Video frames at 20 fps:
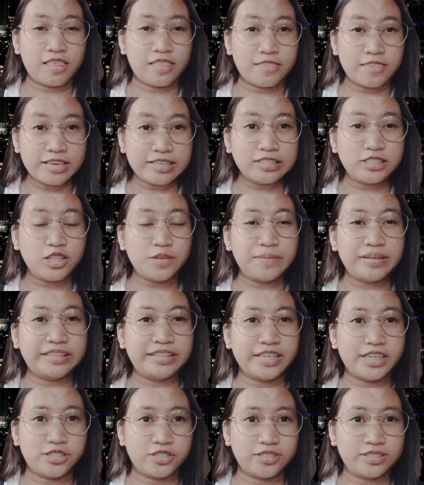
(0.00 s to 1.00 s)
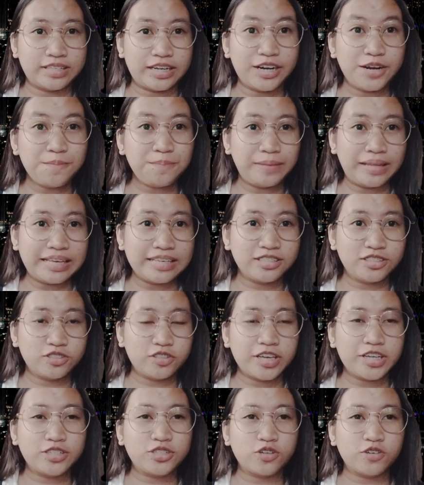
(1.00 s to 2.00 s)
These limitations are in
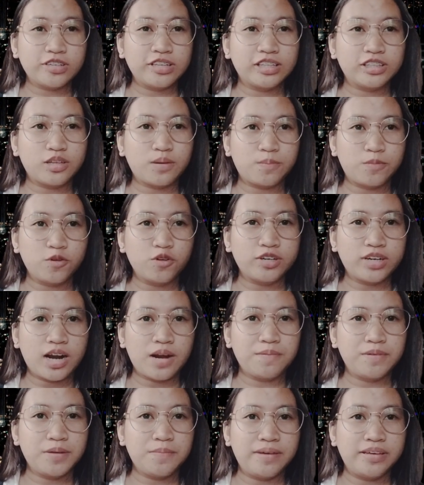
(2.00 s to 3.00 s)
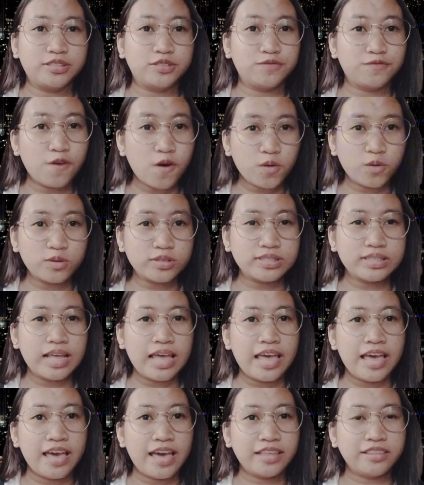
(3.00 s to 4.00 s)
place to ensure that the program remains
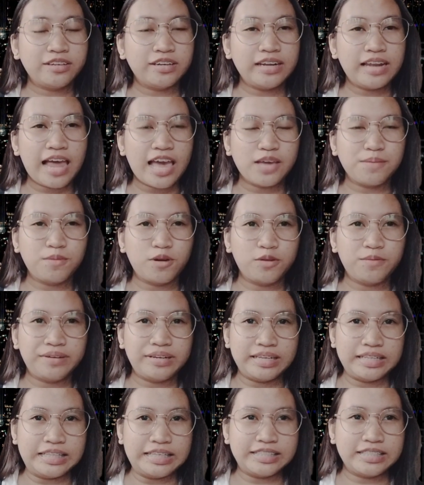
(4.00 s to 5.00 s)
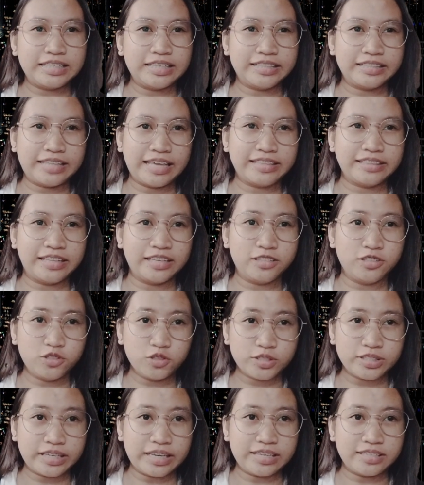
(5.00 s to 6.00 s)
focused and reliable within its
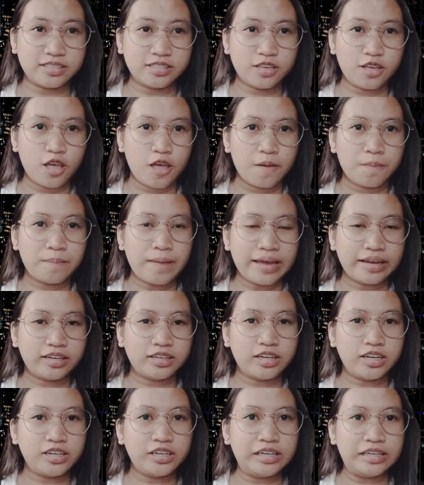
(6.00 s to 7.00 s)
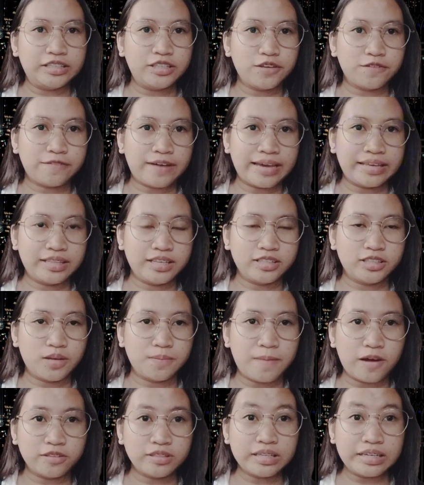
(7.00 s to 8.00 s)
intended use case. By clearly
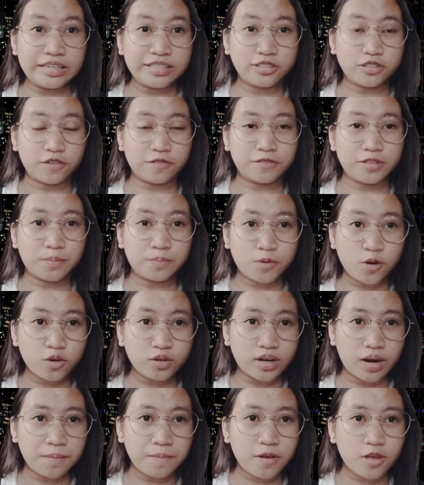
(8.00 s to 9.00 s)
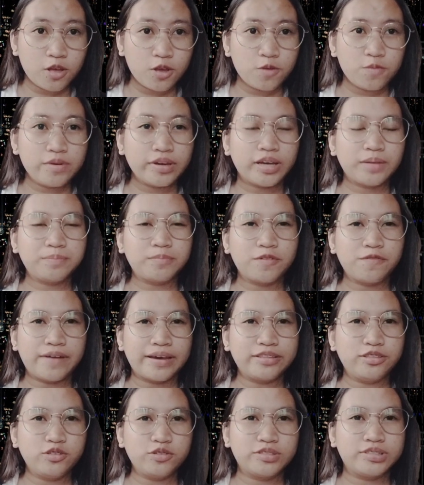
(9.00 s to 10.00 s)
defining the boundaries of the program, we can
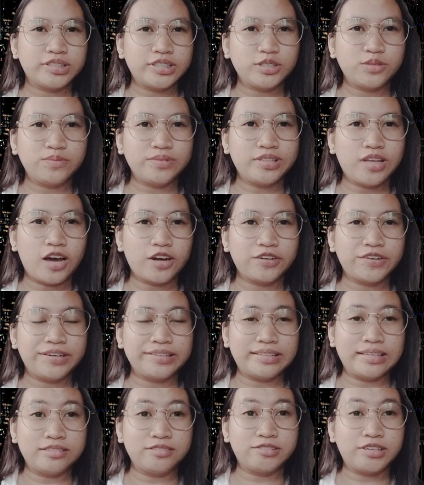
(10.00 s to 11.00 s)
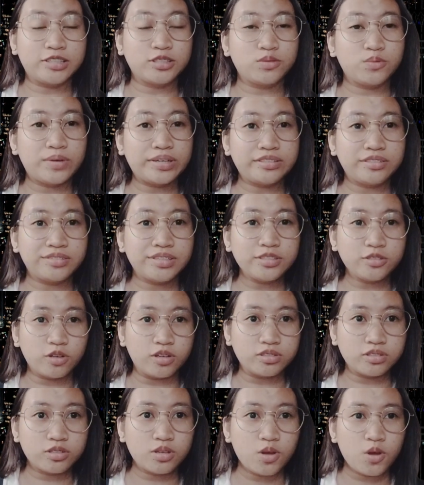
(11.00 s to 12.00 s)
provide users with accurate and trustworthy
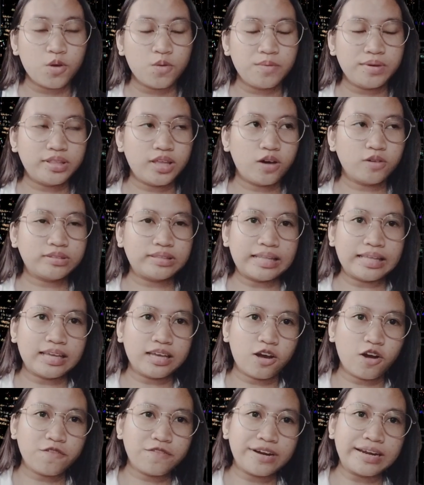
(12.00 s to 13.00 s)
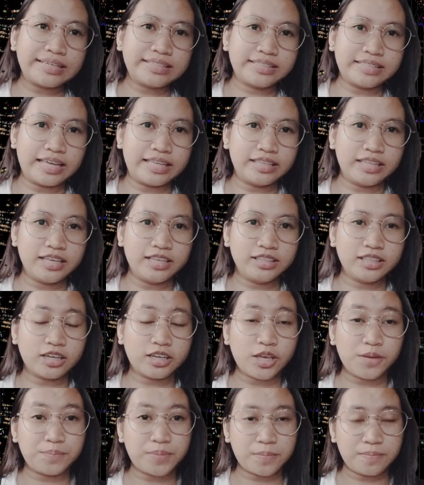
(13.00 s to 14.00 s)
results without
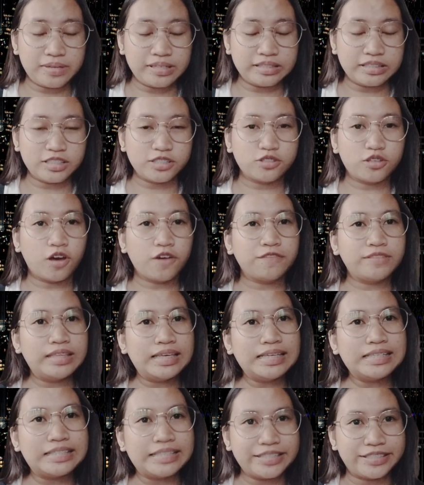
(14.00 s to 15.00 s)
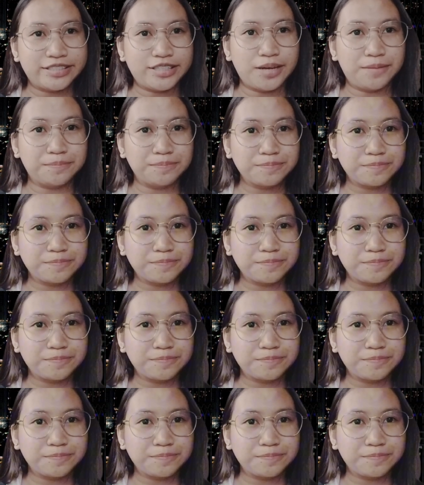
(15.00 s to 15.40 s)
overextending the capabilities of the system.